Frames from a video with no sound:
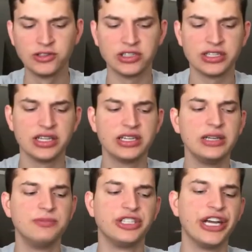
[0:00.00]
So like they
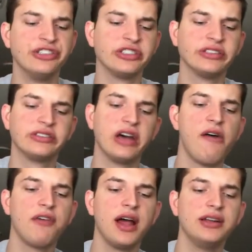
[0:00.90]
keep changing
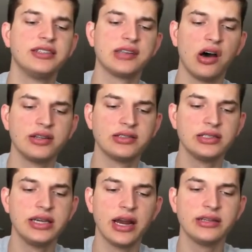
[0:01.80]
stuff and it's honestly
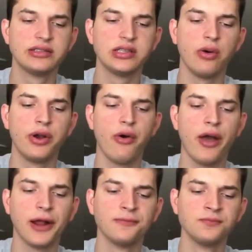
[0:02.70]
getting so
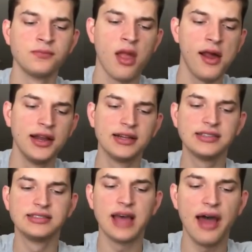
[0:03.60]
annoying
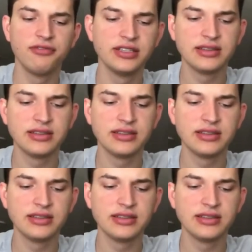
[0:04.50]
because every